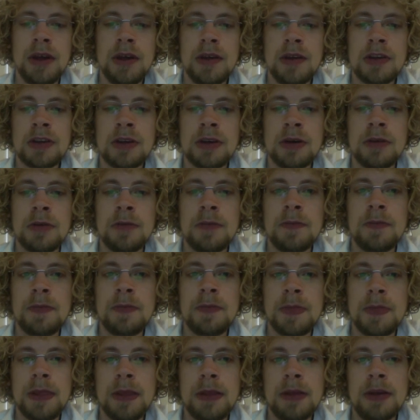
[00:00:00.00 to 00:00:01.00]
So
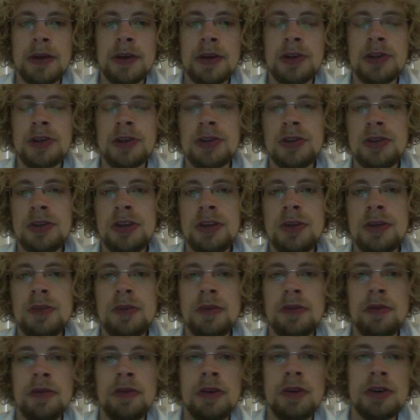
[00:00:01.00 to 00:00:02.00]
there's cheaper
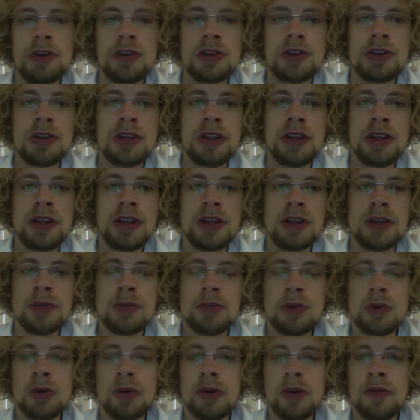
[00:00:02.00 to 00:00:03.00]
versions and there's
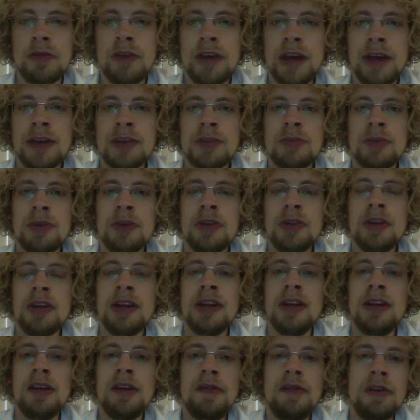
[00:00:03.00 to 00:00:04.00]
more advanced, but
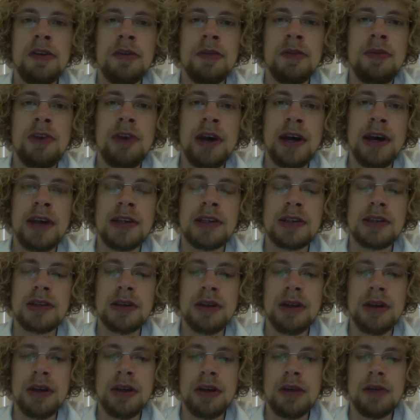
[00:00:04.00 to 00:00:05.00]
they differ in
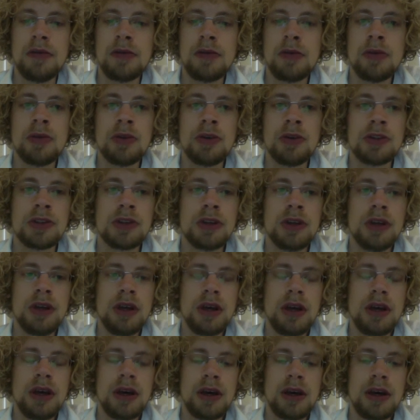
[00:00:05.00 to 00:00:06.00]
price, of course.
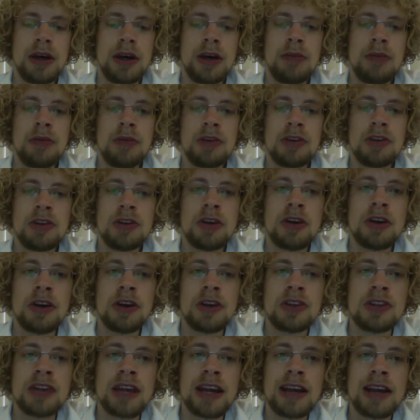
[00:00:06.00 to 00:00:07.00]
How much they
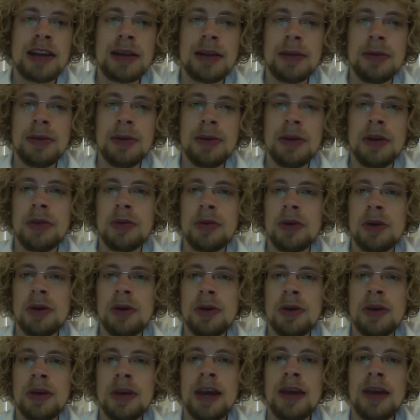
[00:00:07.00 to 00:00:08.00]
are exactly, we don't
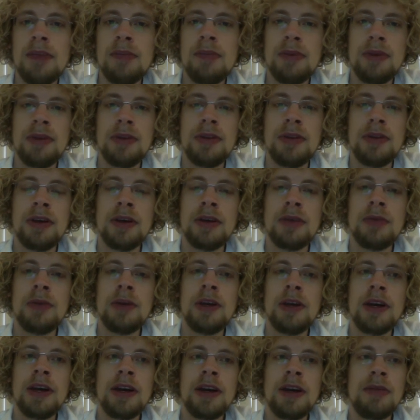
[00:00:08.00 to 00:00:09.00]
know yet, but
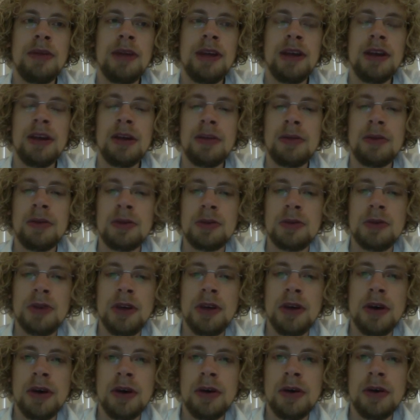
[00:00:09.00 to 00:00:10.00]
we kind of make it up as we
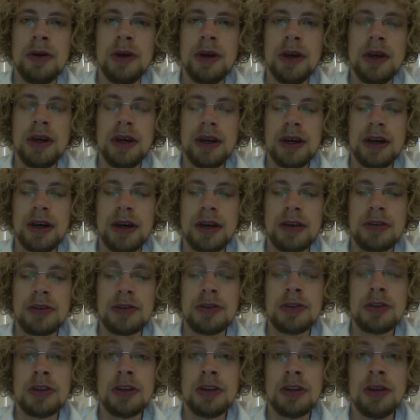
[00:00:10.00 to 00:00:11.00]
go
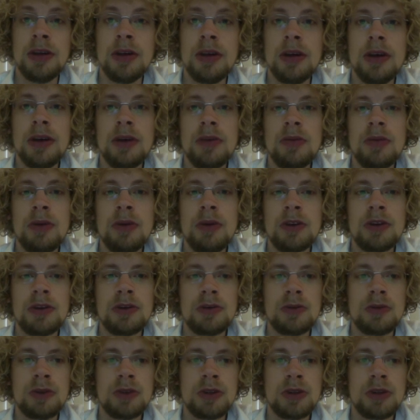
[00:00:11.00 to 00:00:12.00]
to see what
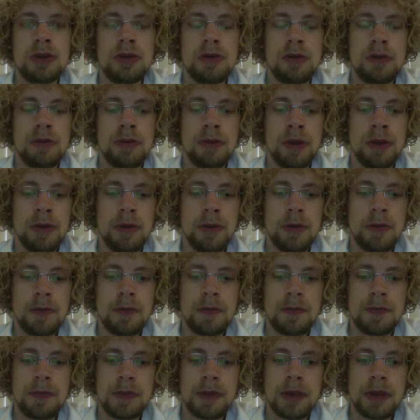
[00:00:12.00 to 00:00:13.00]
is good for
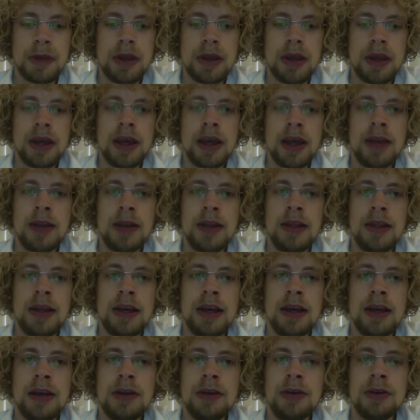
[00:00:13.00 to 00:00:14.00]
people. And
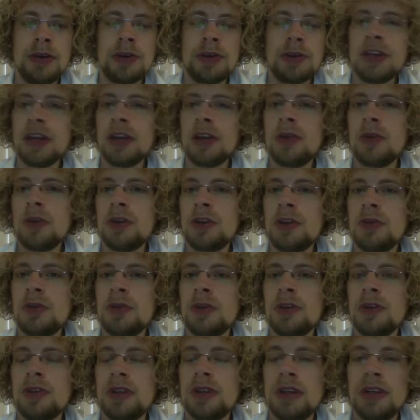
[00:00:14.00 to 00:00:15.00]
then your second question
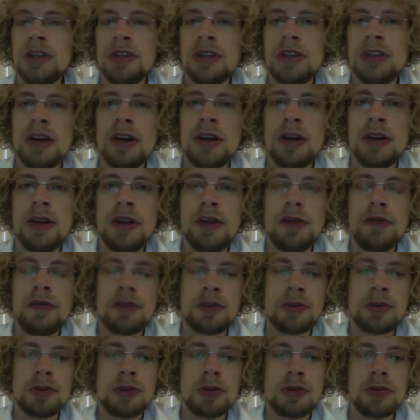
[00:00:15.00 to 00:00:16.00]
was, is there a
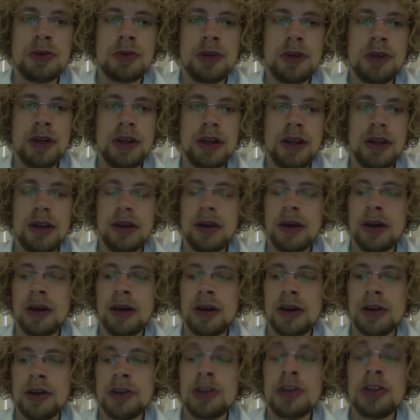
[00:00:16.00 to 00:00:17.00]
difference between
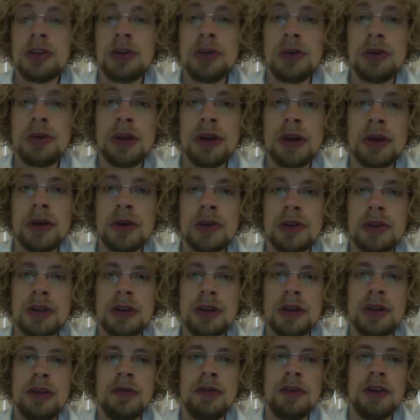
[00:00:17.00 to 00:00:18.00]
studios
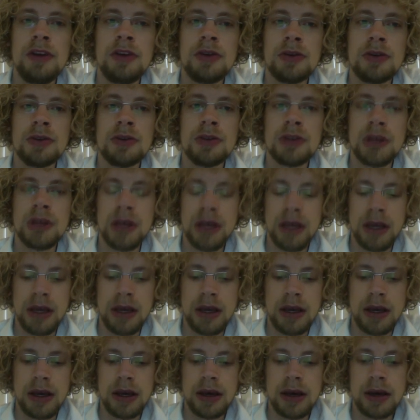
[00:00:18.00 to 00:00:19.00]
and individuals?
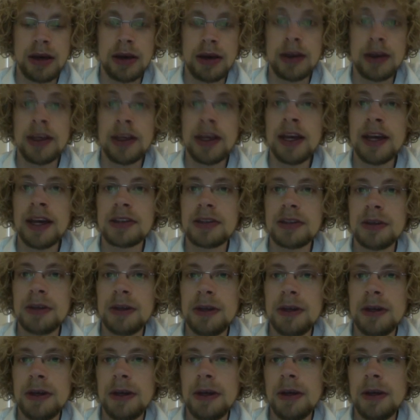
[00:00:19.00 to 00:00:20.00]
Yes,
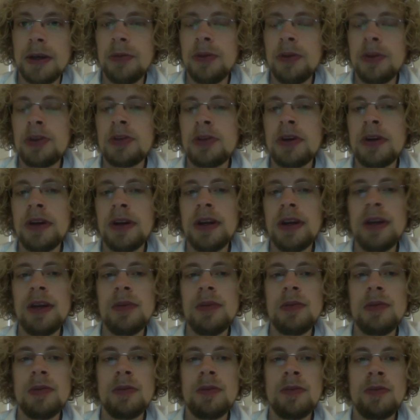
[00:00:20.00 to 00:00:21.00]
we try to keep
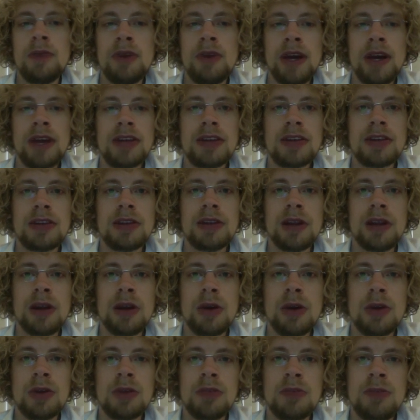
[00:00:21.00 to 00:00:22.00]
the price as
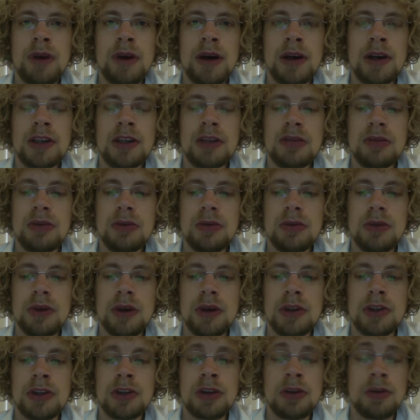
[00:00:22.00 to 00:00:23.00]
low as possible
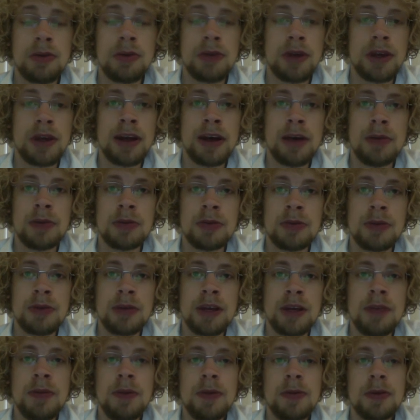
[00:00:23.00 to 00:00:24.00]
so that we can help as
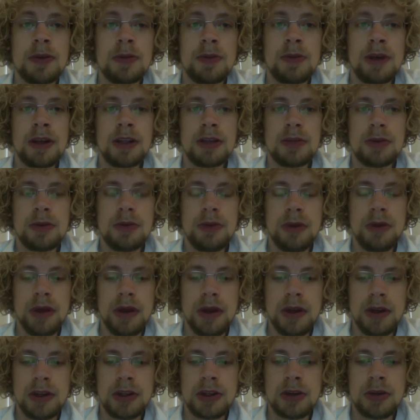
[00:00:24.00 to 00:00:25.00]
many people as
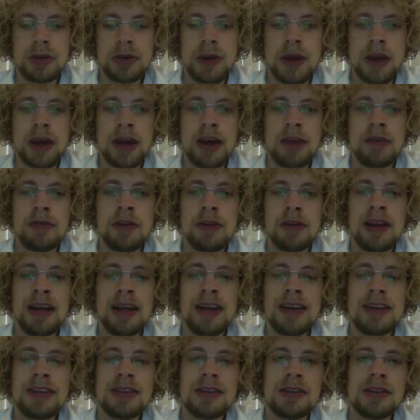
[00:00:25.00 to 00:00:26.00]
possible. So we have
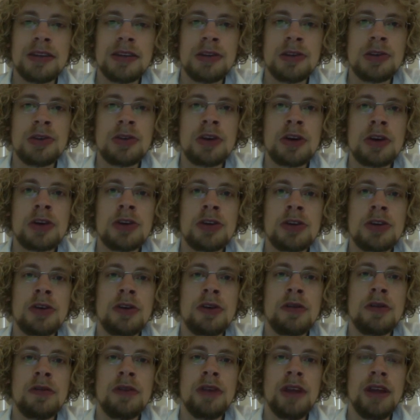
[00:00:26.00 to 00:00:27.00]
a licensing
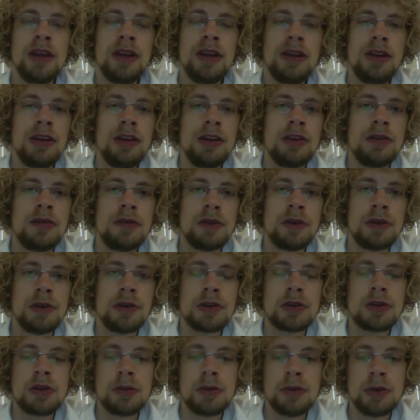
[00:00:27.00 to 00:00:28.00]
structure of indies
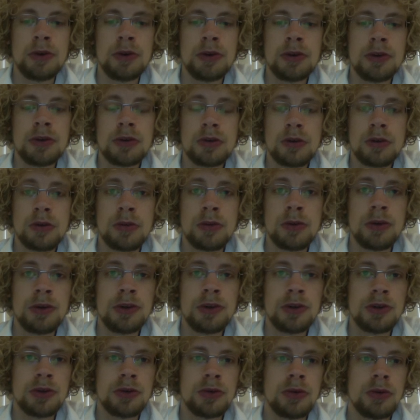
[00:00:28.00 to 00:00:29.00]
versus
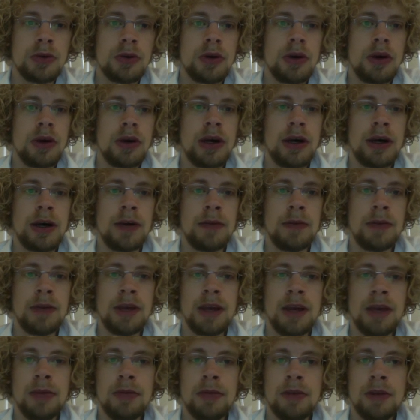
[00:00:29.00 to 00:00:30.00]
commercial
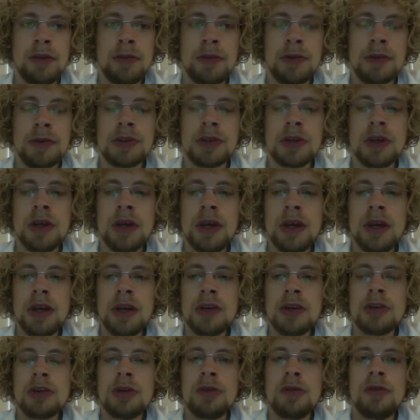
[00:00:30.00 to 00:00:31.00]
game developers.
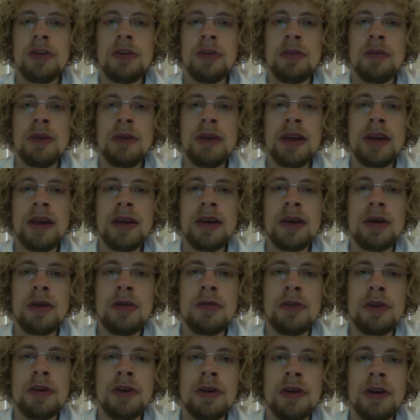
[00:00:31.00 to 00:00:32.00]
So if you make
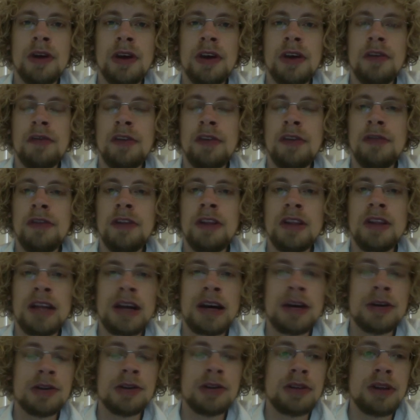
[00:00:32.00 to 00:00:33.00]
over
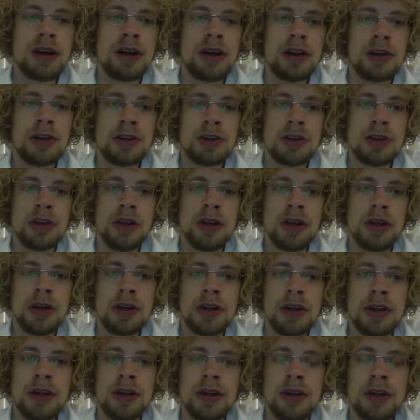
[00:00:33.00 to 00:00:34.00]
$50,000 a year,
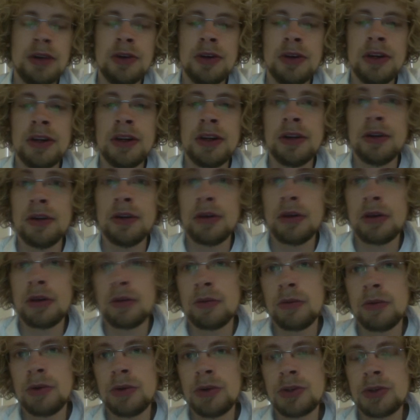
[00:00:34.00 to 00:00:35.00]
then you're in the
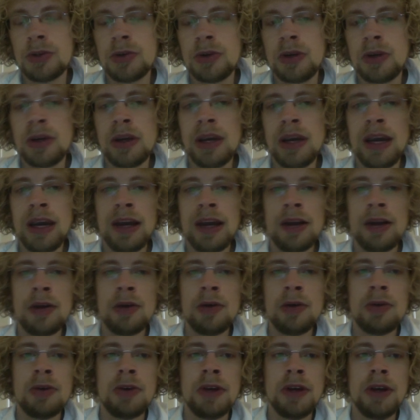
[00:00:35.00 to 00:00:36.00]
commercial
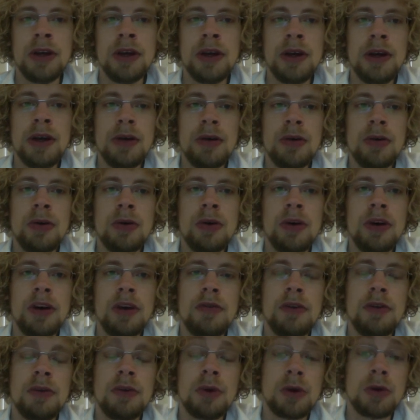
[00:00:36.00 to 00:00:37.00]
category, or
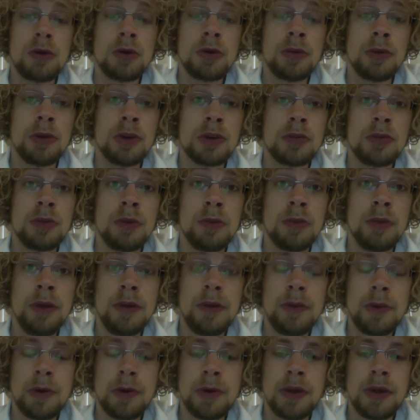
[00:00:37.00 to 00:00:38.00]
if you work with
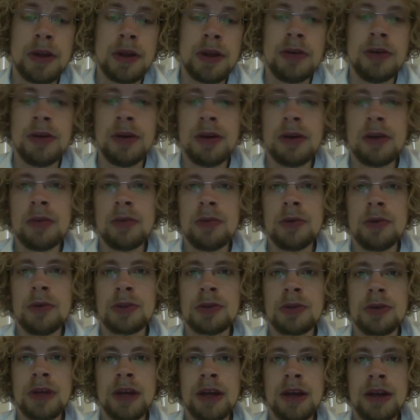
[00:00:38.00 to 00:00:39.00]
multiple people, then you're in the
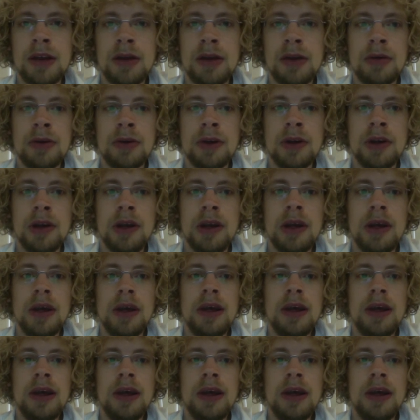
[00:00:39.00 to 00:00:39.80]
commercial category.